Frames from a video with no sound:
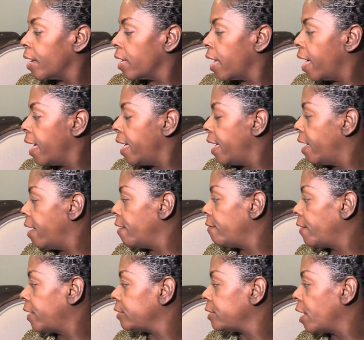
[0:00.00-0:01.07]
have
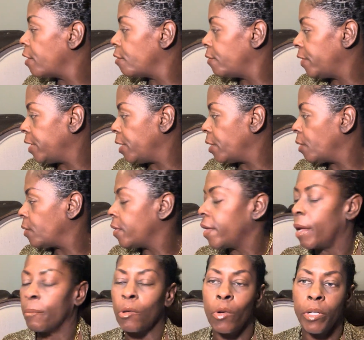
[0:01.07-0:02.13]
another video that
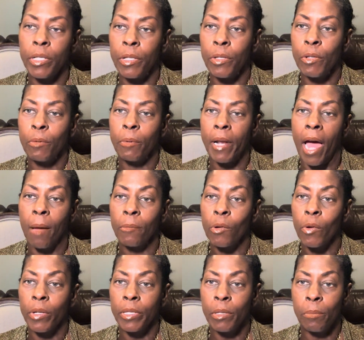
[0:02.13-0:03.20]
I'm going to do, but I'm
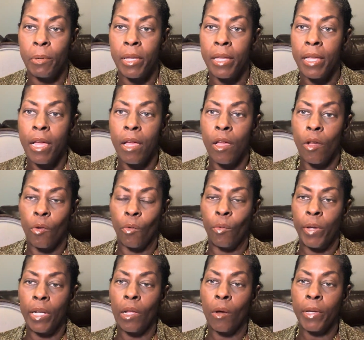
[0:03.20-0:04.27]
going to be
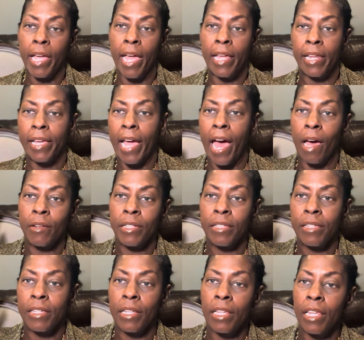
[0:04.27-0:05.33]
relocating out
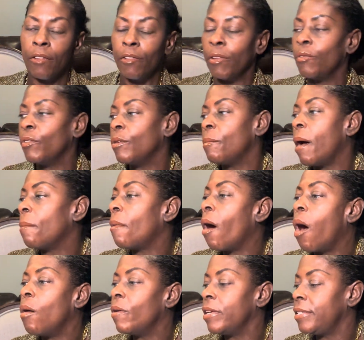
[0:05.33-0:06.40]
into the living room. I'm
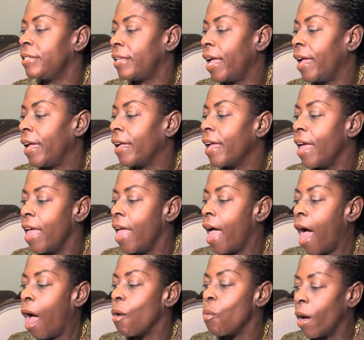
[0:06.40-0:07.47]
always saying
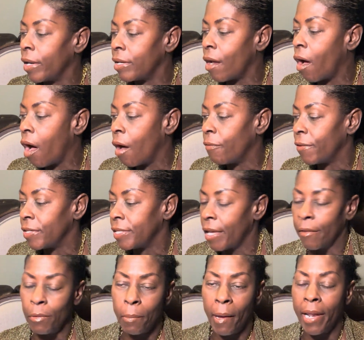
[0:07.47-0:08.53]
I want an office.
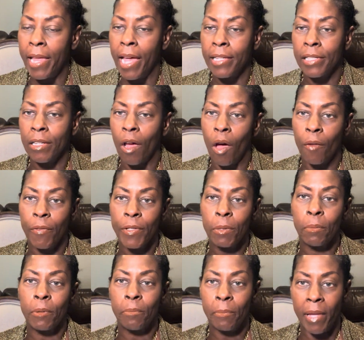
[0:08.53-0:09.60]
Everybody has an office
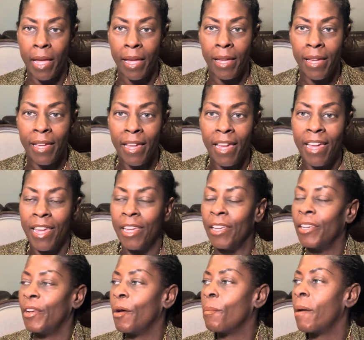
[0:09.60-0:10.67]
but me.
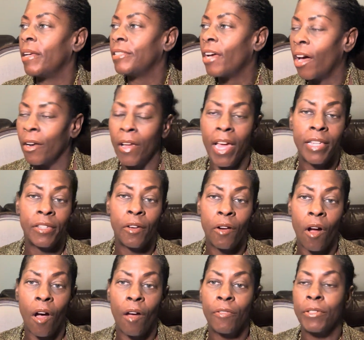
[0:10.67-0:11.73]
My daughter has her
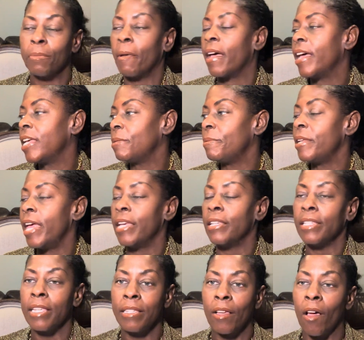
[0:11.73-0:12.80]
office. My husband has
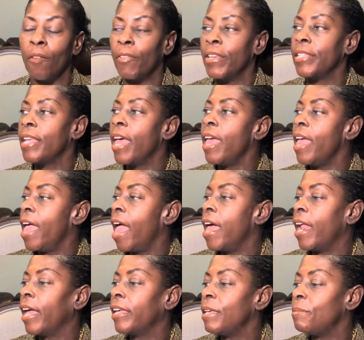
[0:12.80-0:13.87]
his office. And
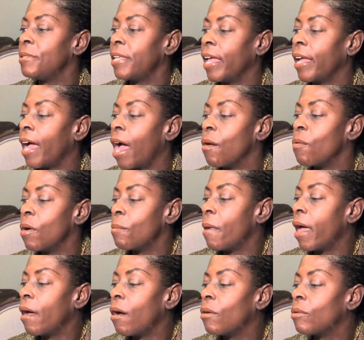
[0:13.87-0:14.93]
I keep saying I want
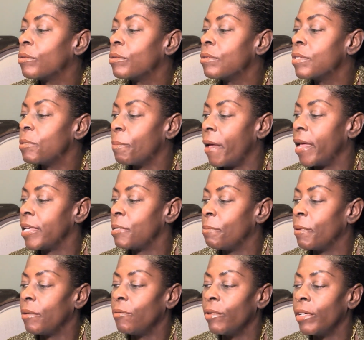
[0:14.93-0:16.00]
my own space.
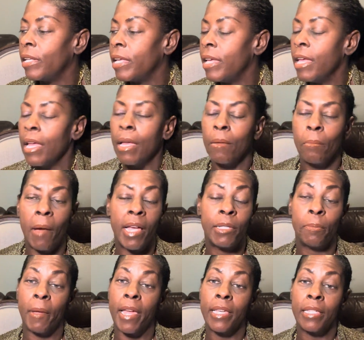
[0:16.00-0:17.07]
But really, my
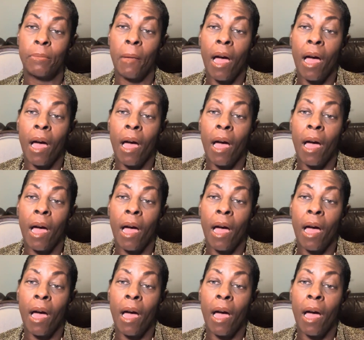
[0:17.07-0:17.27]
space, my